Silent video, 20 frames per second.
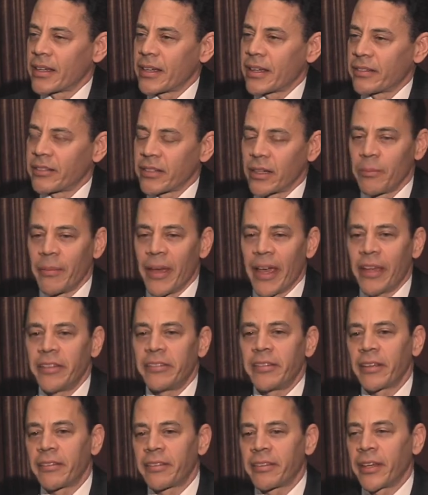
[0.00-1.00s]
It's an
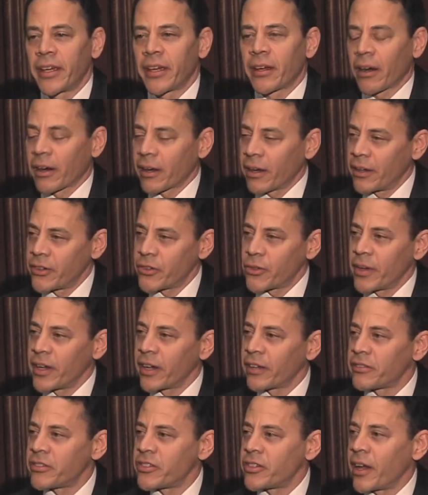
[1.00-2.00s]
amazing thing. Our country
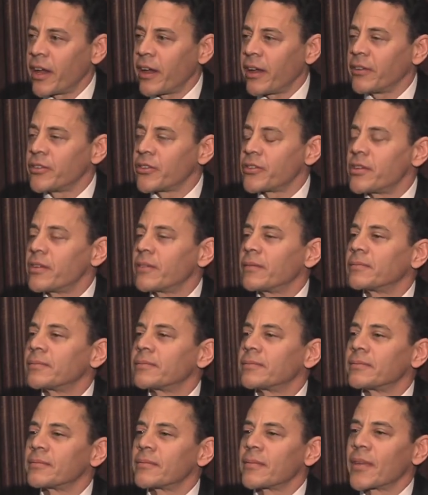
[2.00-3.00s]
has changed.
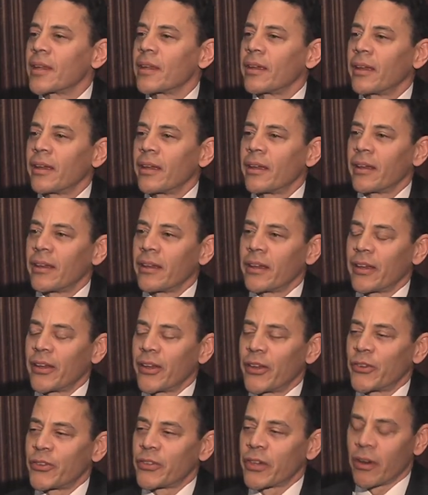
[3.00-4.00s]

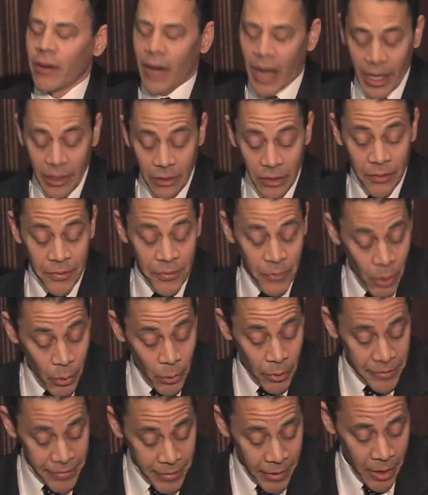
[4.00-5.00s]
So I look
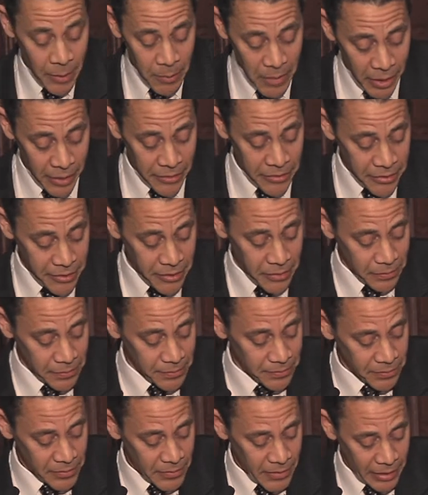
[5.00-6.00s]
forward very much
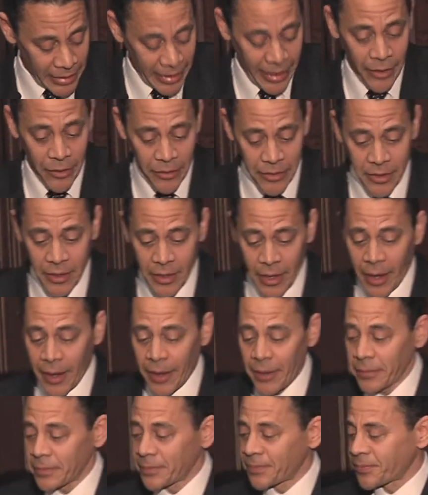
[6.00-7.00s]
later
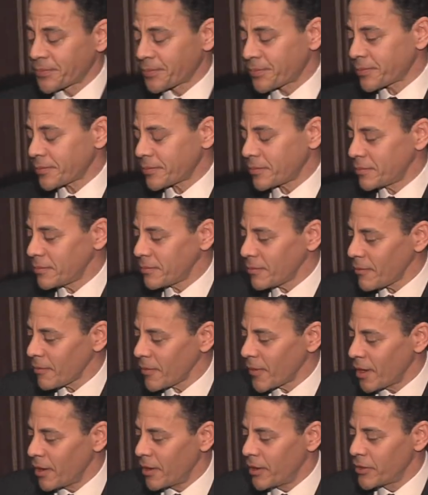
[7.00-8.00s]
today
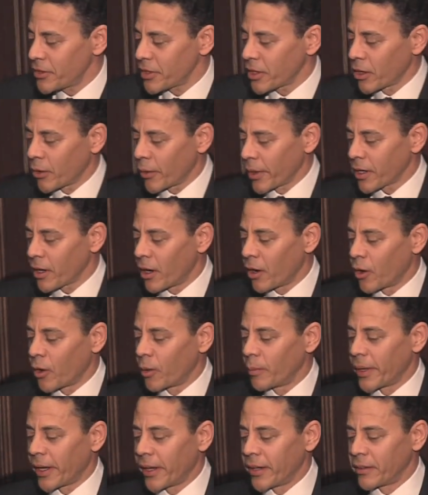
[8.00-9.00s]
to going
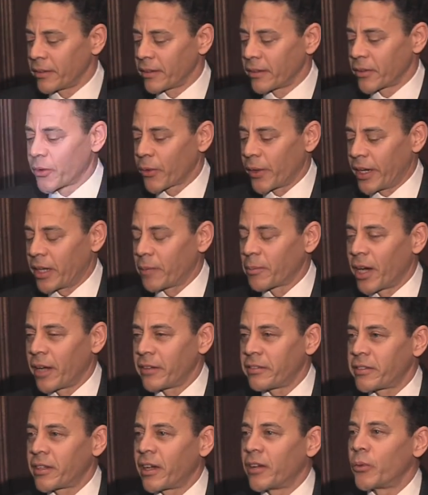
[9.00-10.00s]
home and greeting my
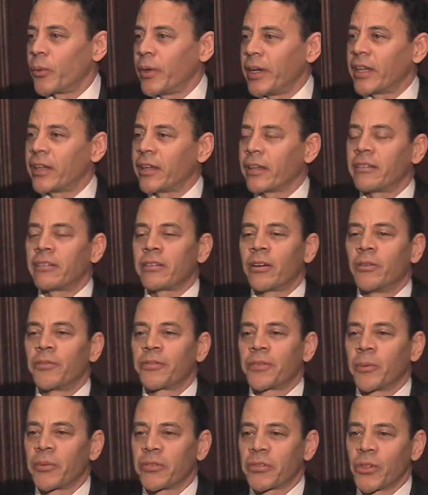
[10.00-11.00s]
son when he gets home
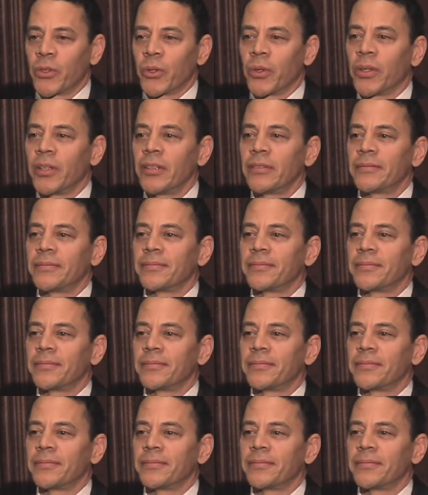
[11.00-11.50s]
from school